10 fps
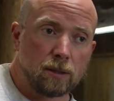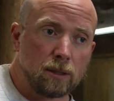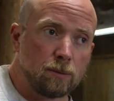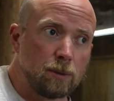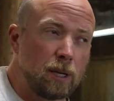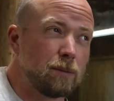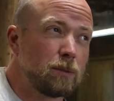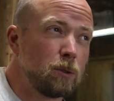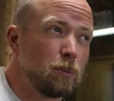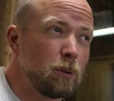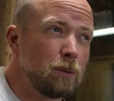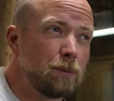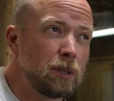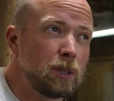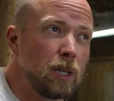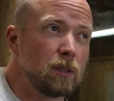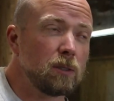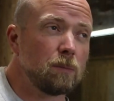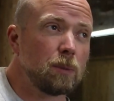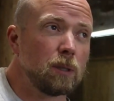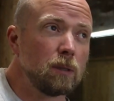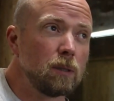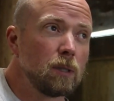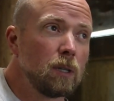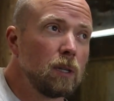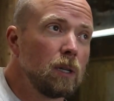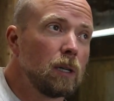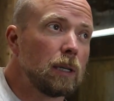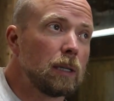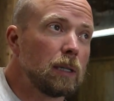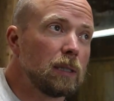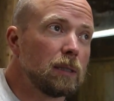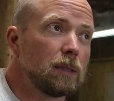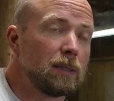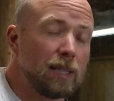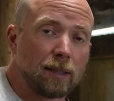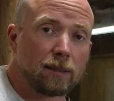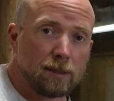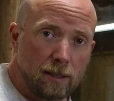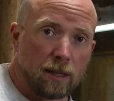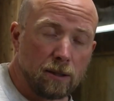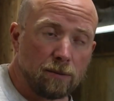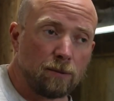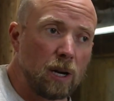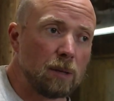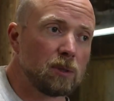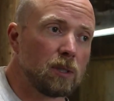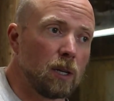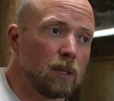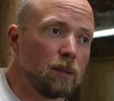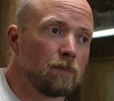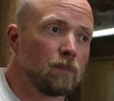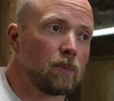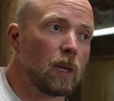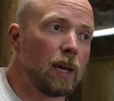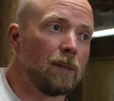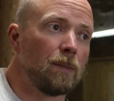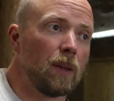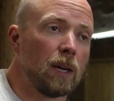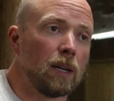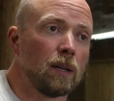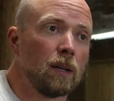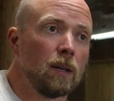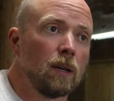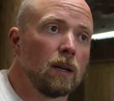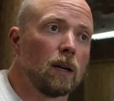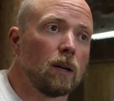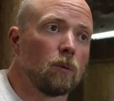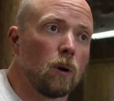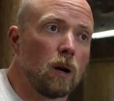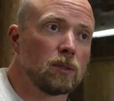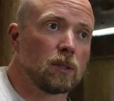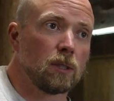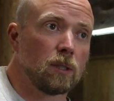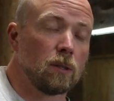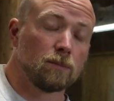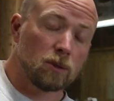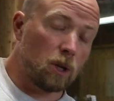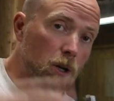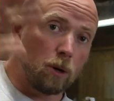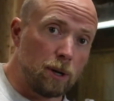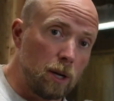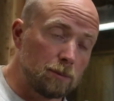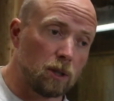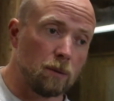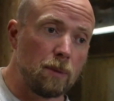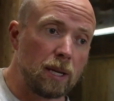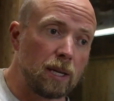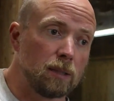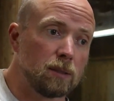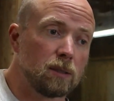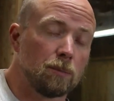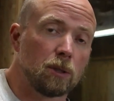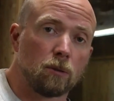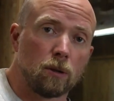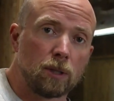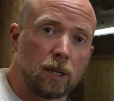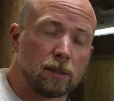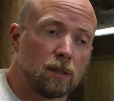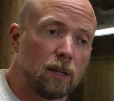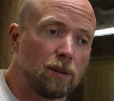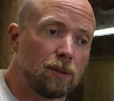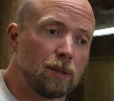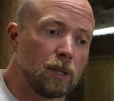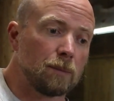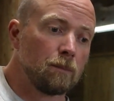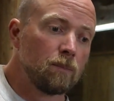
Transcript: Uh, we have two more fish tanks to build. Uh, deck's done, the frame's done, and then uh, we're also going to start going up, start making some of the grow decks and everything.